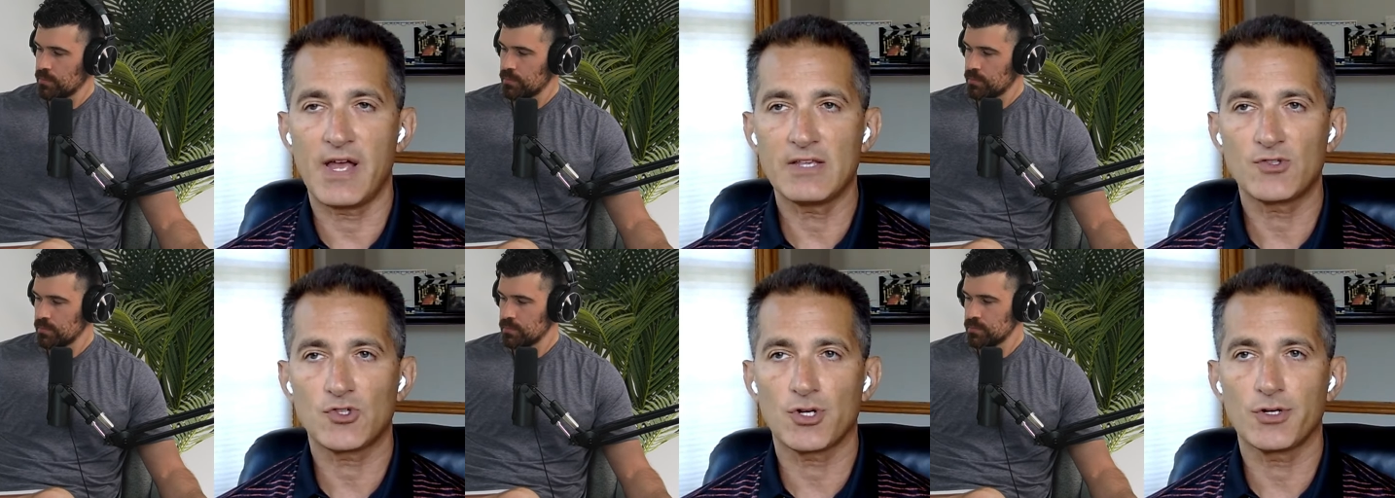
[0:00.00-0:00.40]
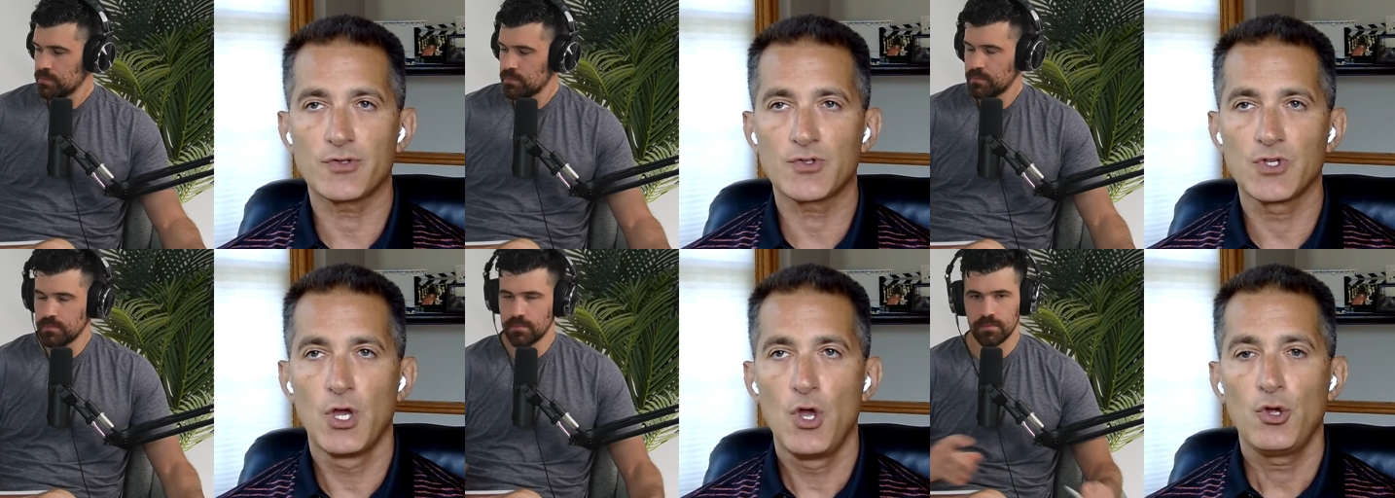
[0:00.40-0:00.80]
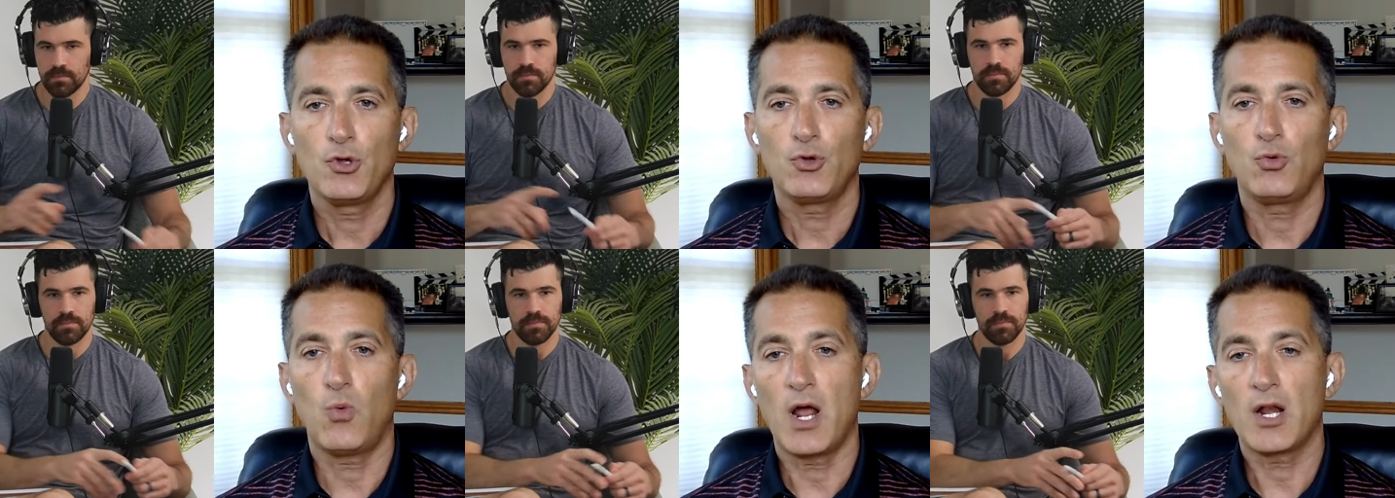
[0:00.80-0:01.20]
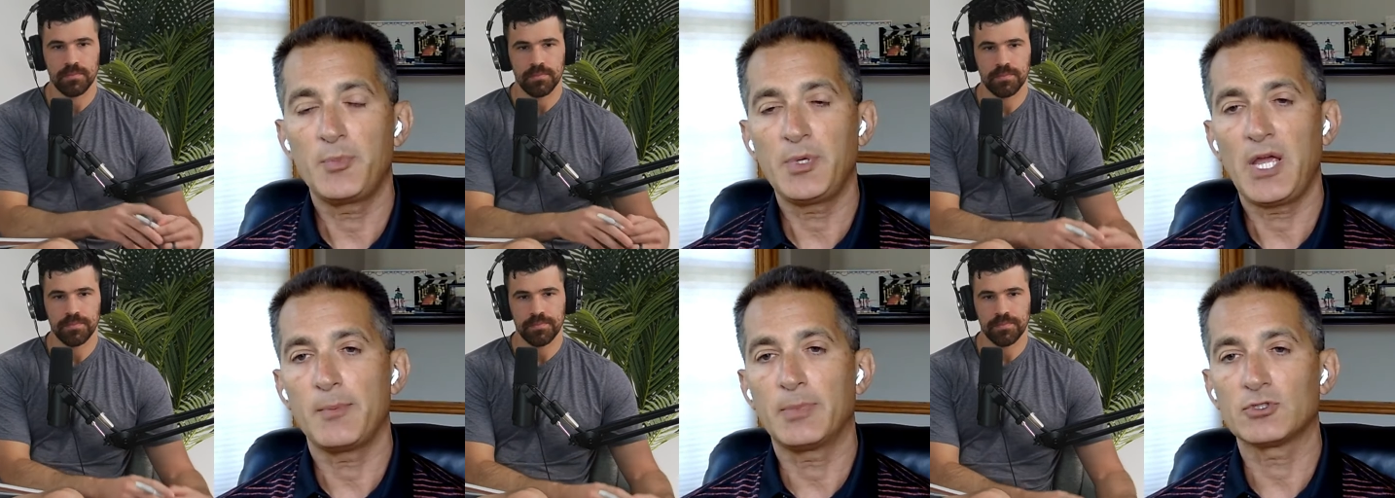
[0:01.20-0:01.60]
Speaker 1: investors who
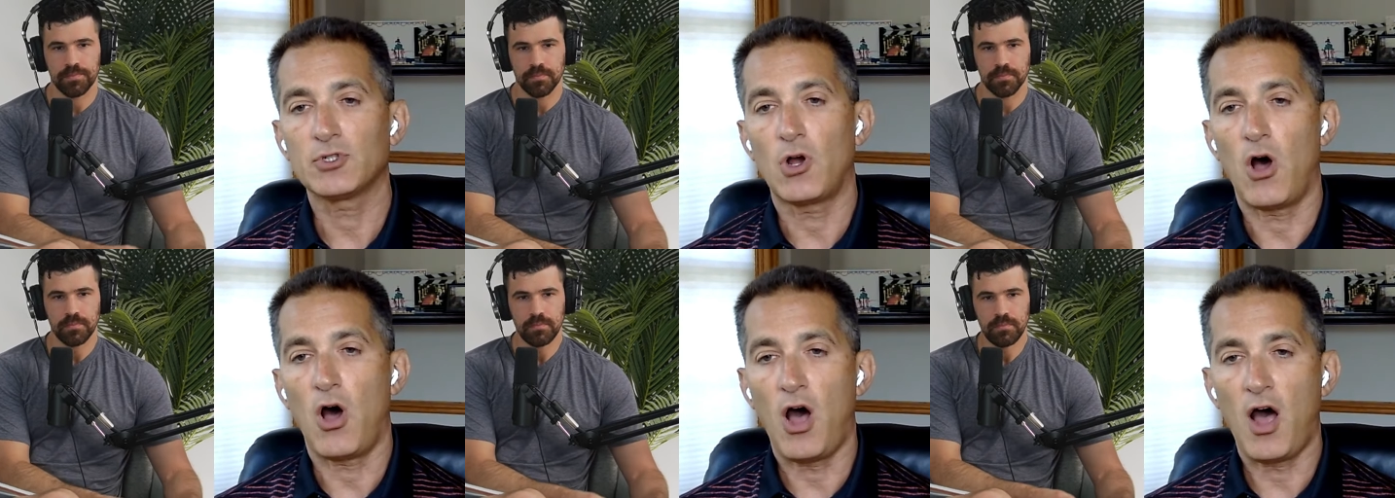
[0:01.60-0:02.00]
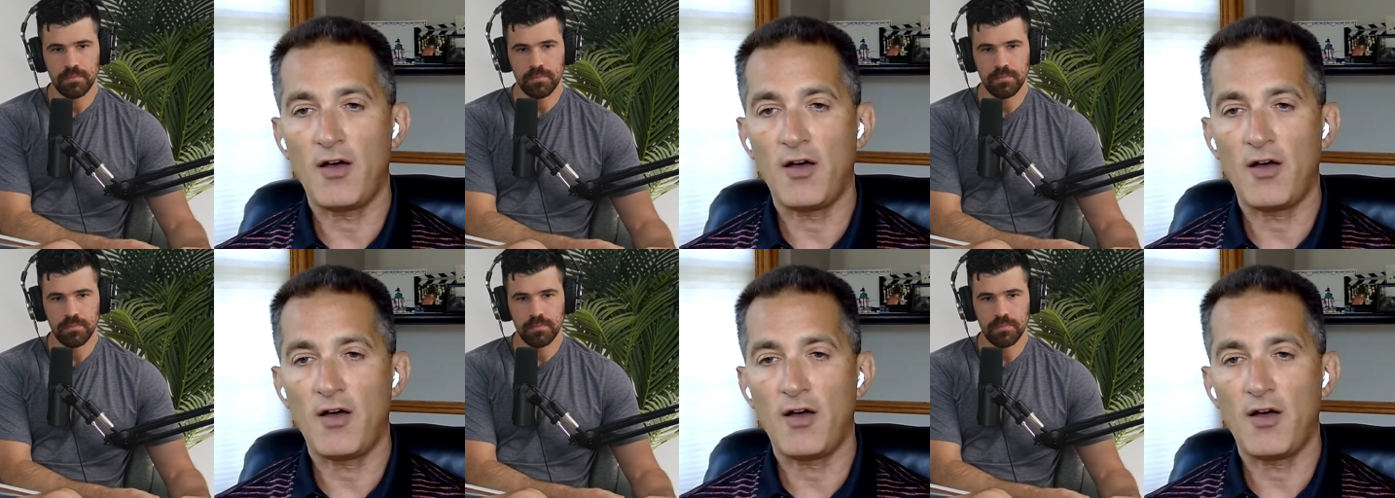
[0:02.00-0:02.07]
want to be able to